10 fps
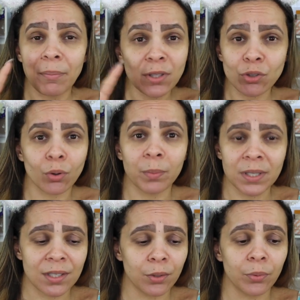been so
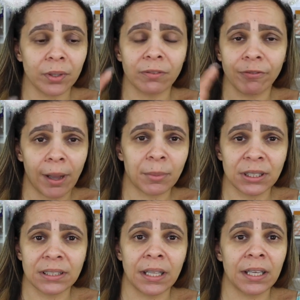busy with
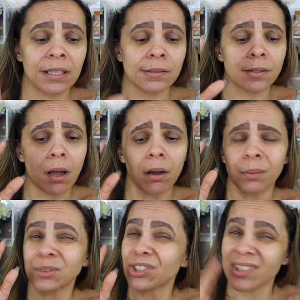family things,
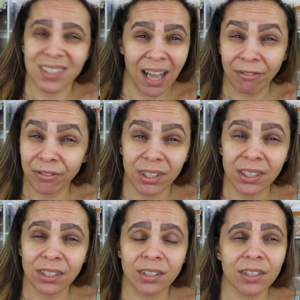just not
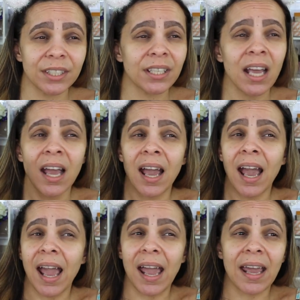feeling good,
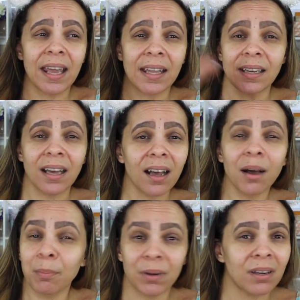and
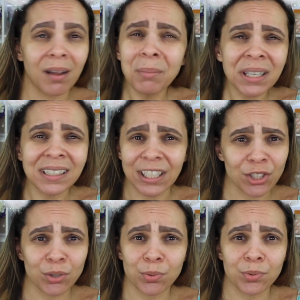plumbing
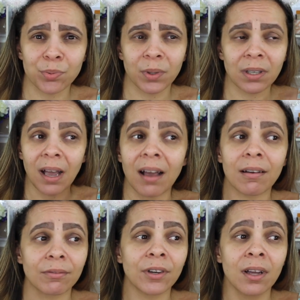issues. We
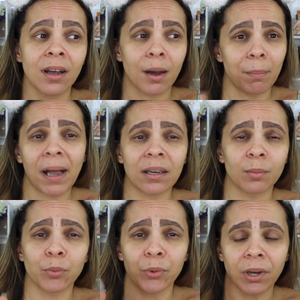have a
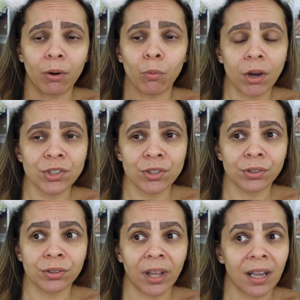backup with our
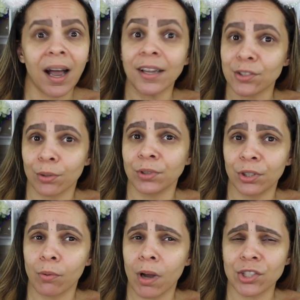washer. Thank God it's
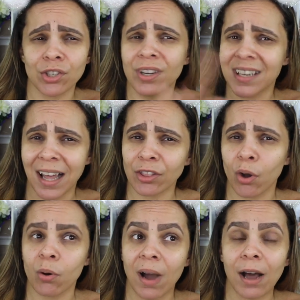only the washer and not
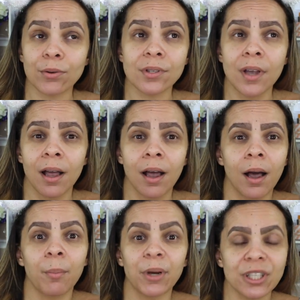the whole house,
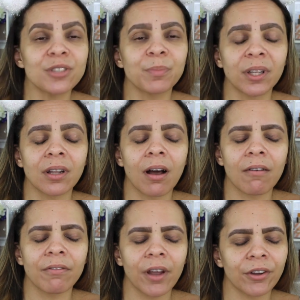but it's been
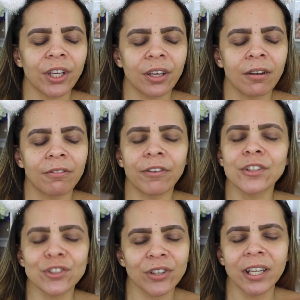very
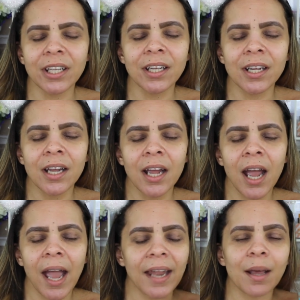frustrating.
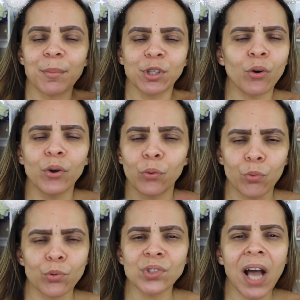And I've been going
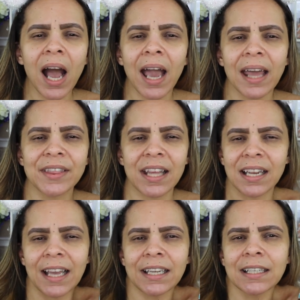woosa, and
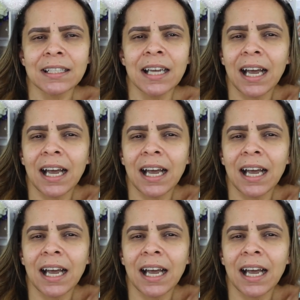then like,